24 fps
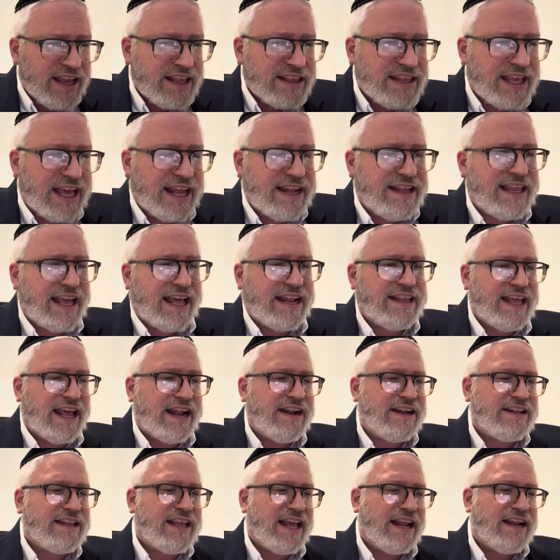that that
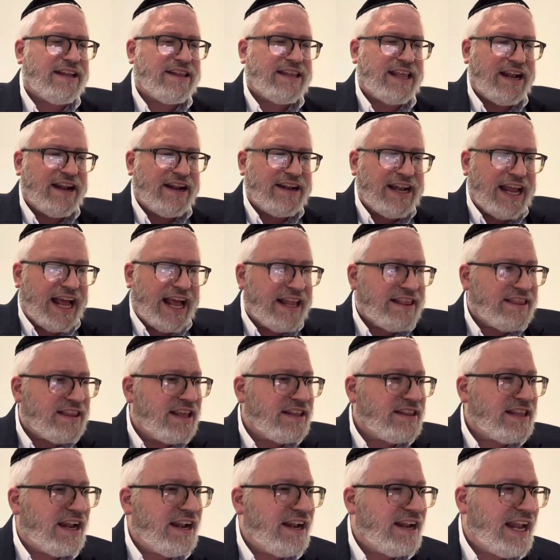that, that, that are not
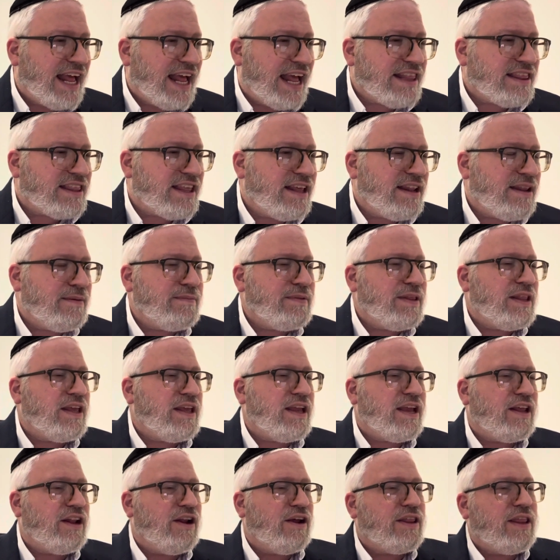that are not the,
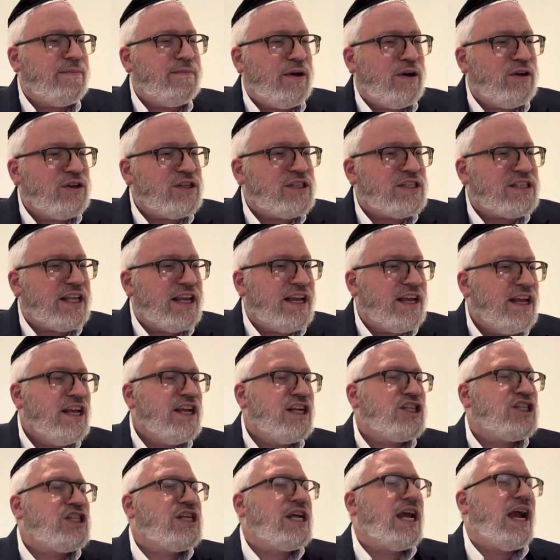you know the most uh,
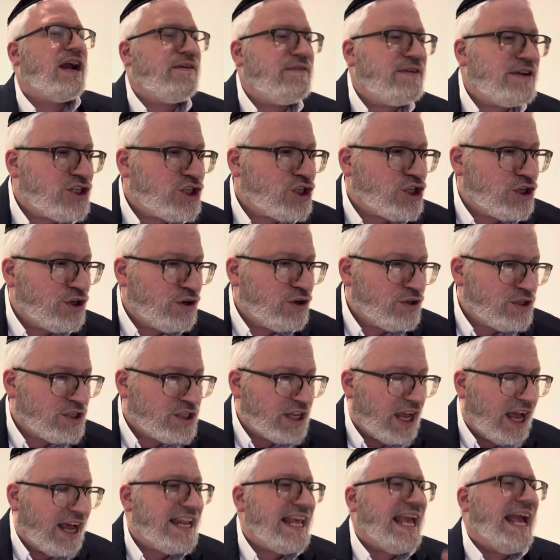cherished Jews
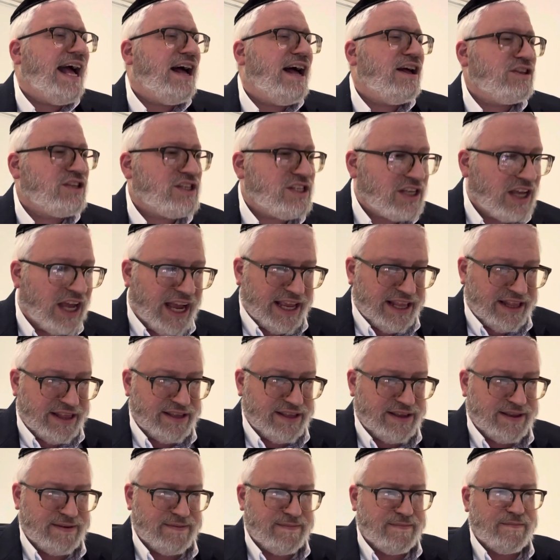on the outside,
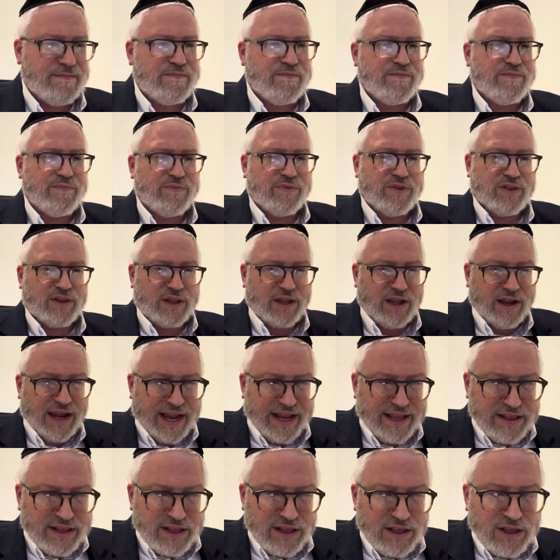
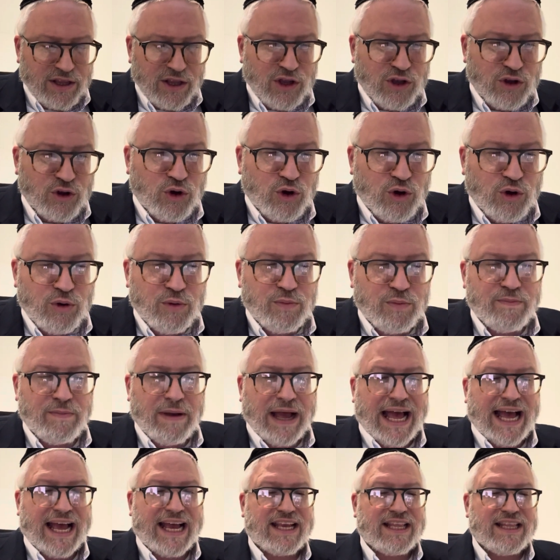right?
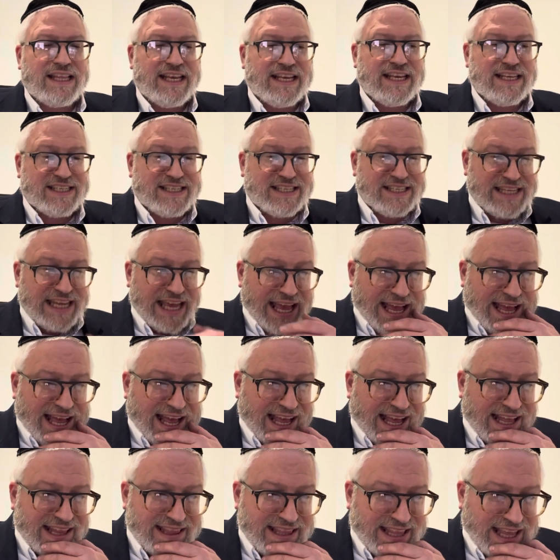Umachnis
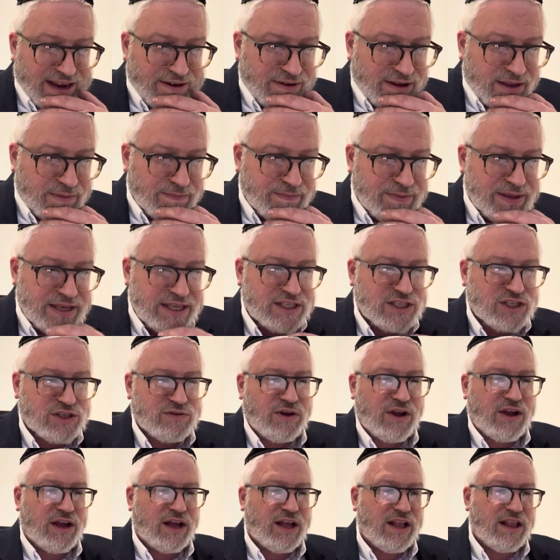zeh haderech
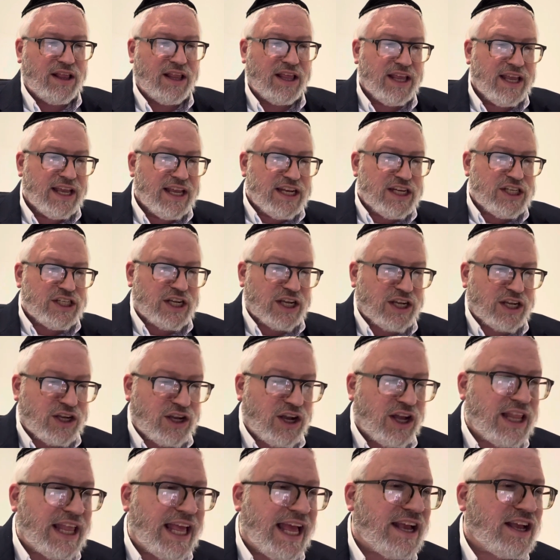b'Yisrael
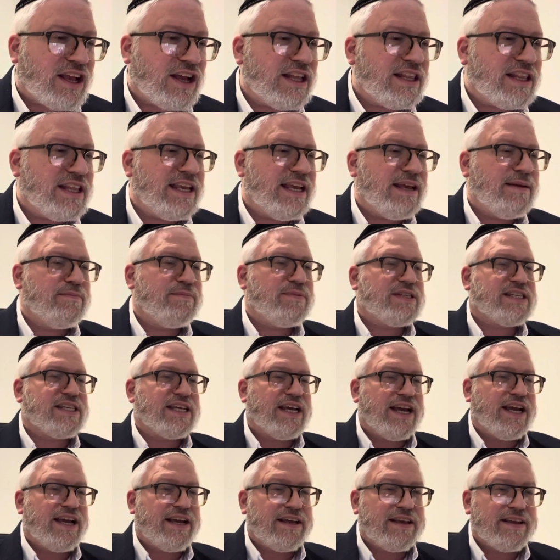shekol echad
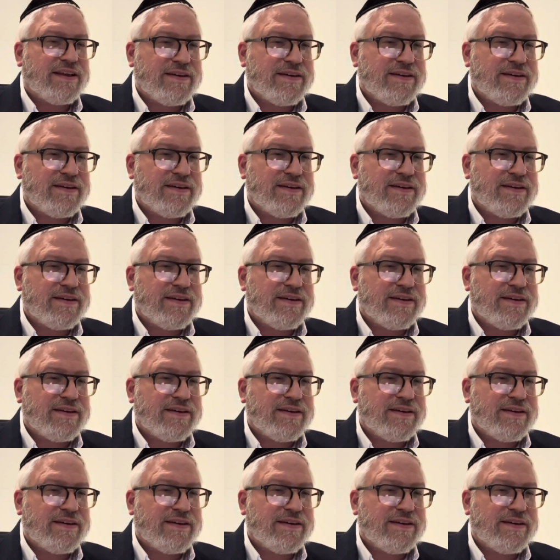yimsa